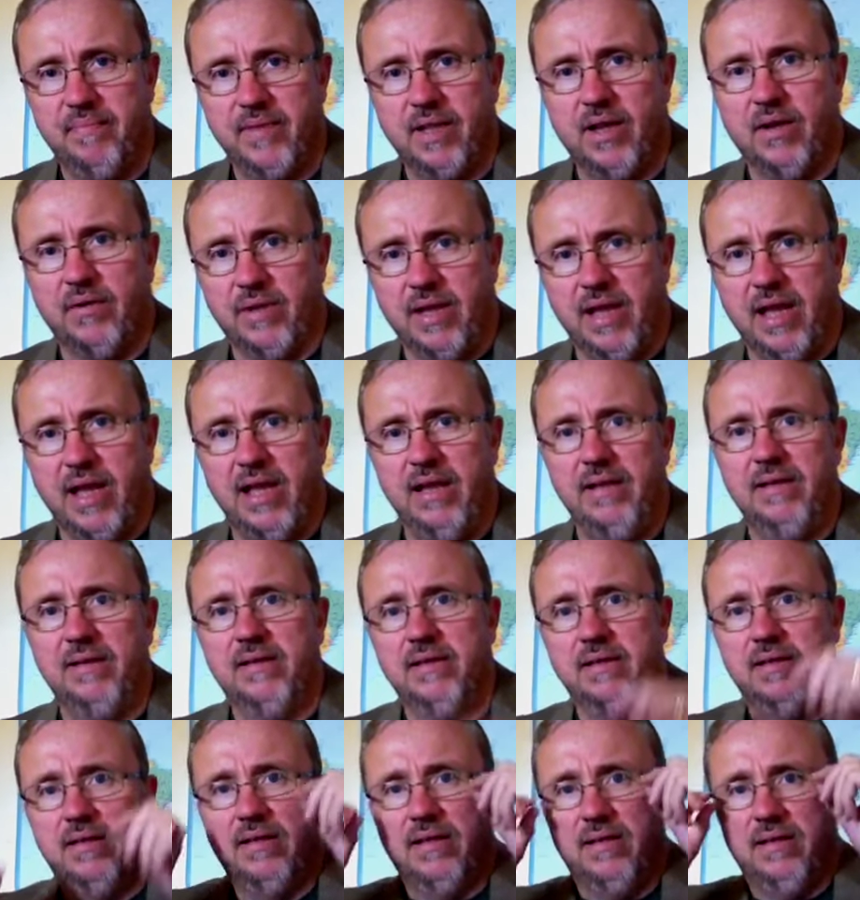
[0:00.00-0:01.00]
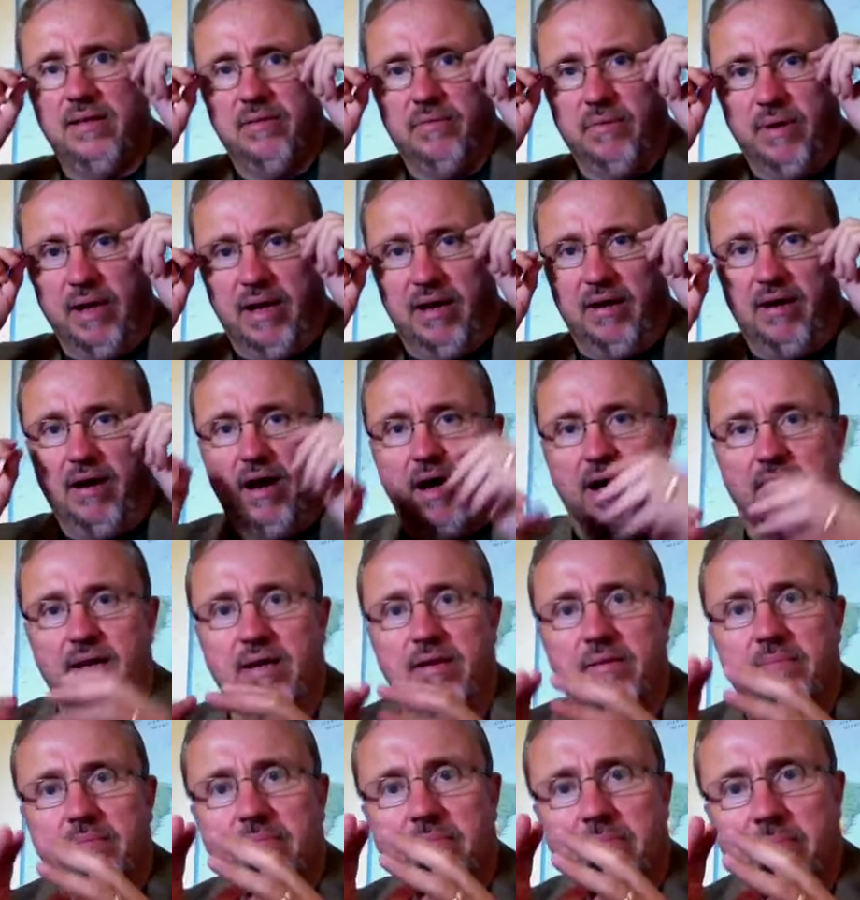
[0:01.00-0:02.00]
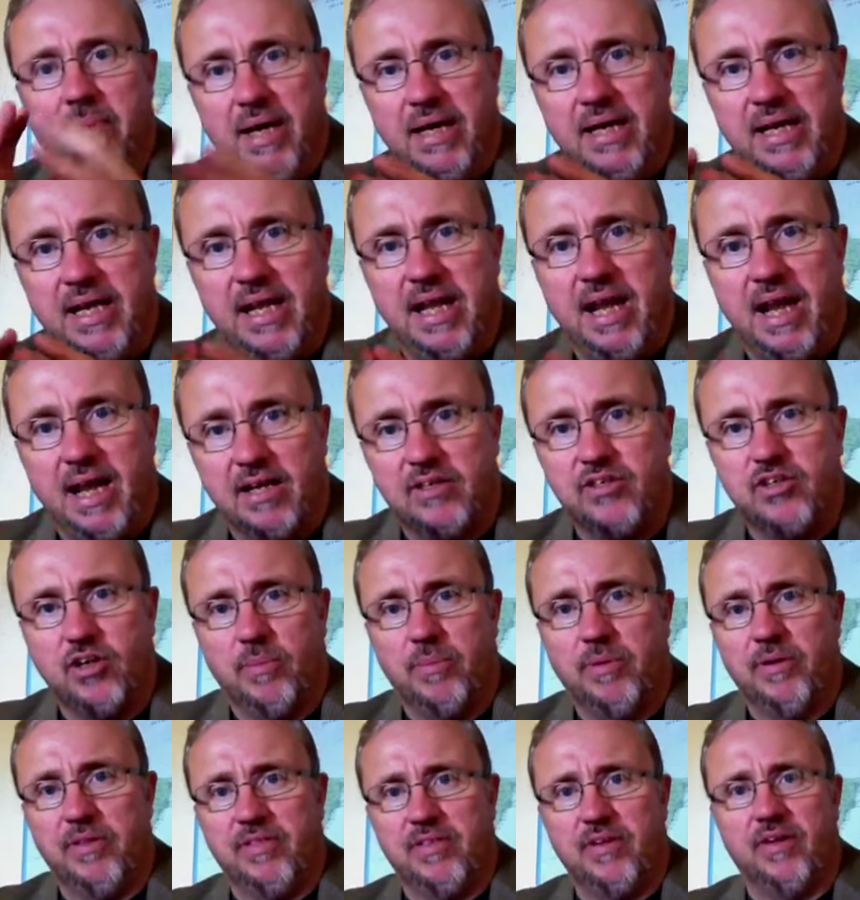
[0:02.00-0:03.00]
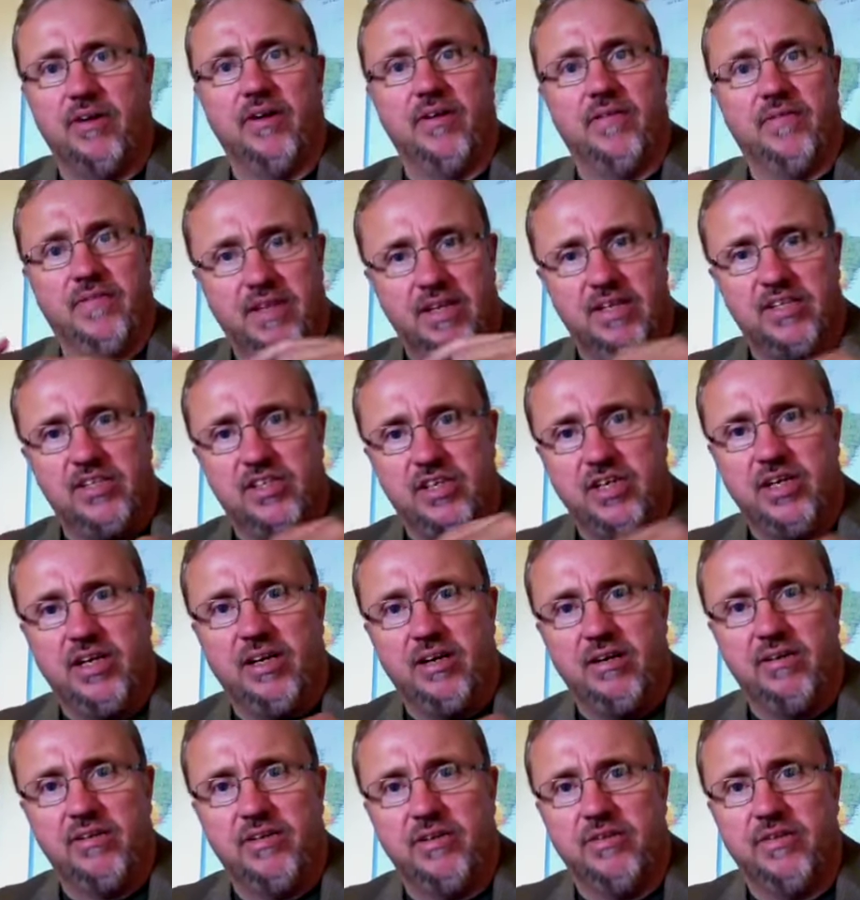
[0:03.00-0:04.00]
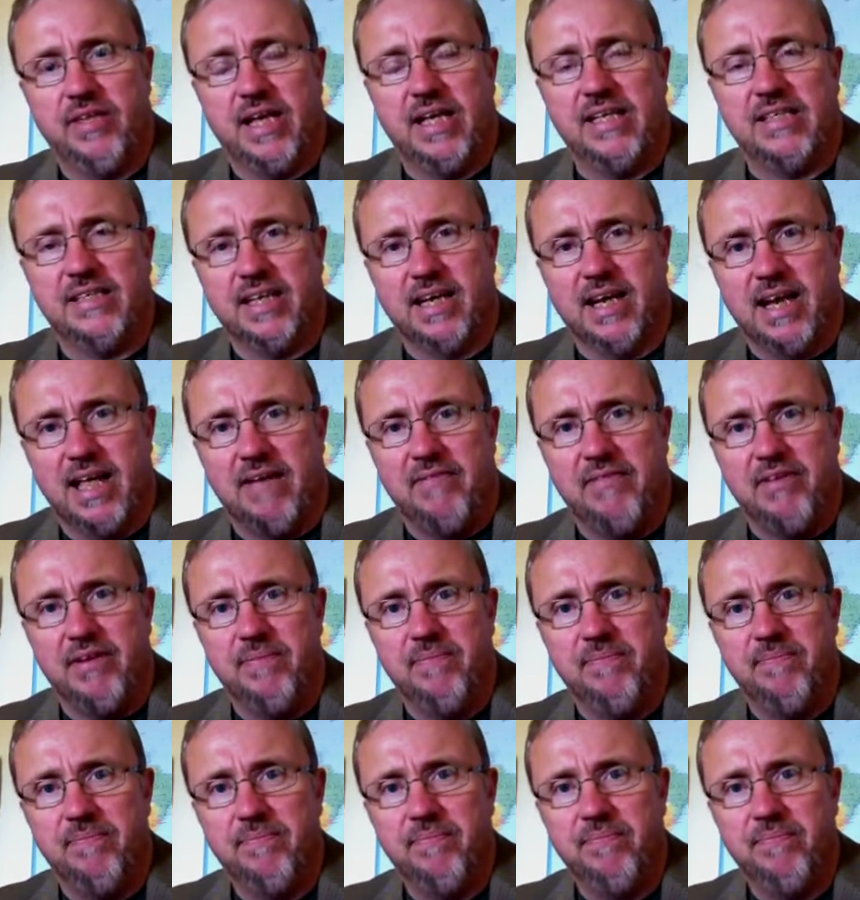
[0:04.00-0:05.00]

Okay, well, on Monday, October 3rd of this year, 2011,